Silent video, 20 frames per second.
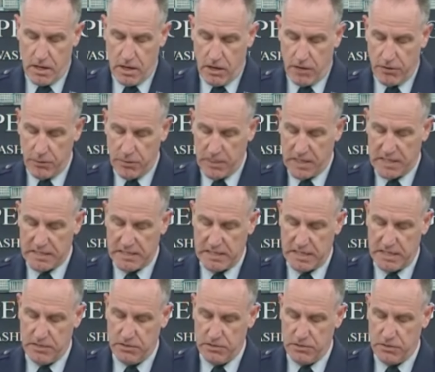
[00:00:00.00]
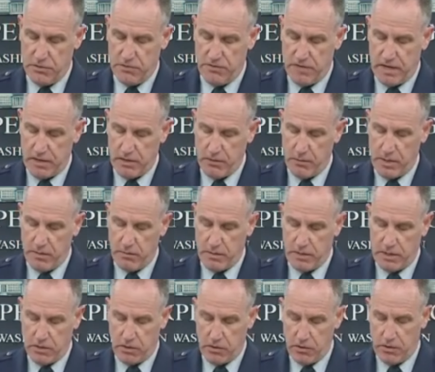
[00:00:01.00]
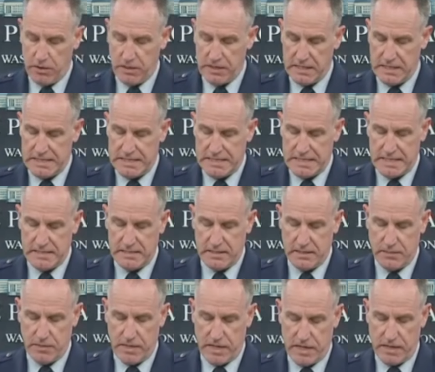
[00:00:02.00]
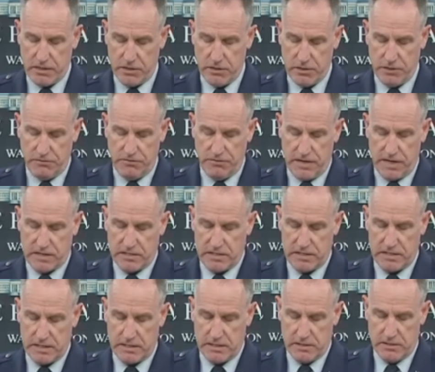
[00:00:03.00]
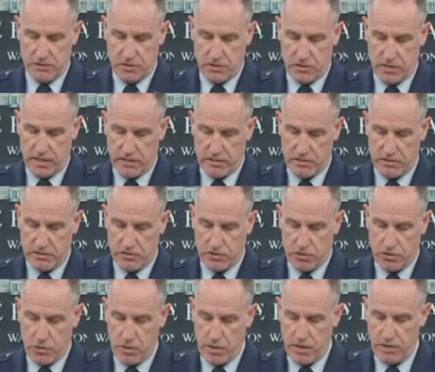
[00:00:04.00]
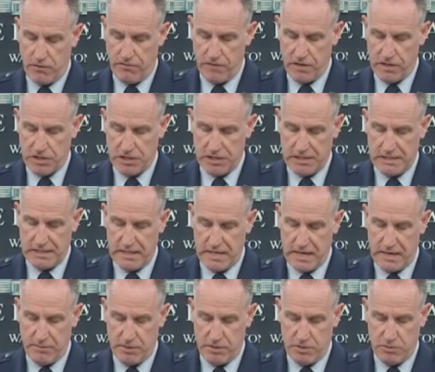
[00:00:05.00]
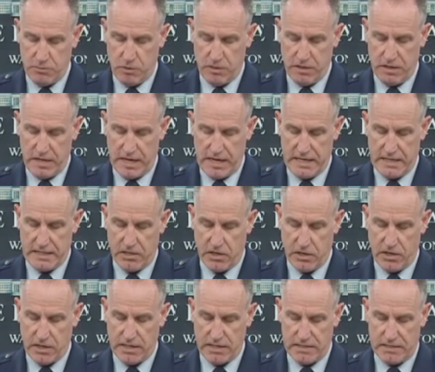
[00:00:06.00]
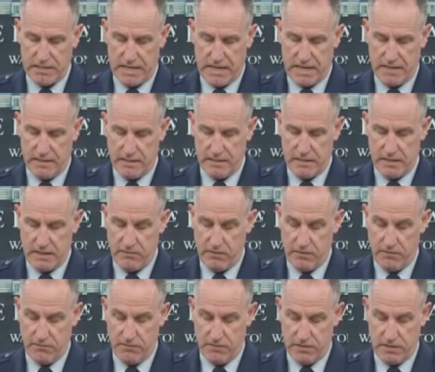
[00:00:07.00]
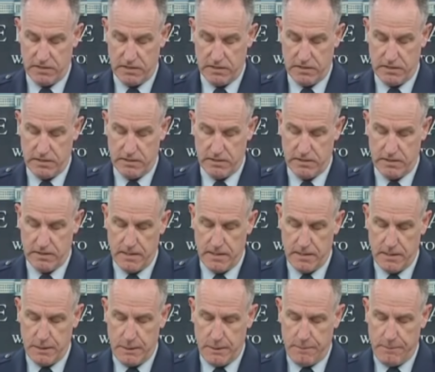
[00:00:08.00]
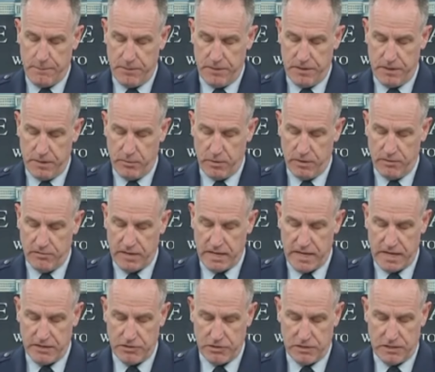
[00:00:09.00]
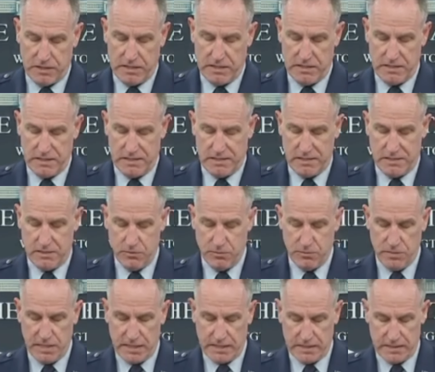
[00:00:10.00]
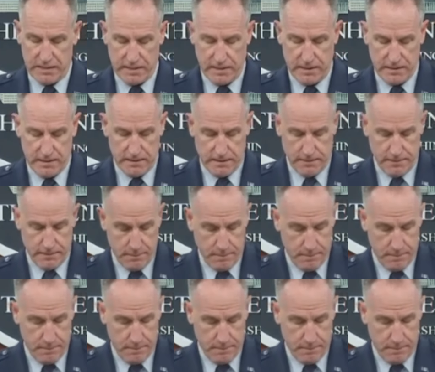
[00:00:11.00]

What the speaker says: Although we continue to evaluate, we currently assess that we had good effects and that the strikes destroyed or functionally damaged more than 80 targets at the seven facilities. The number of casualties is still being assessed.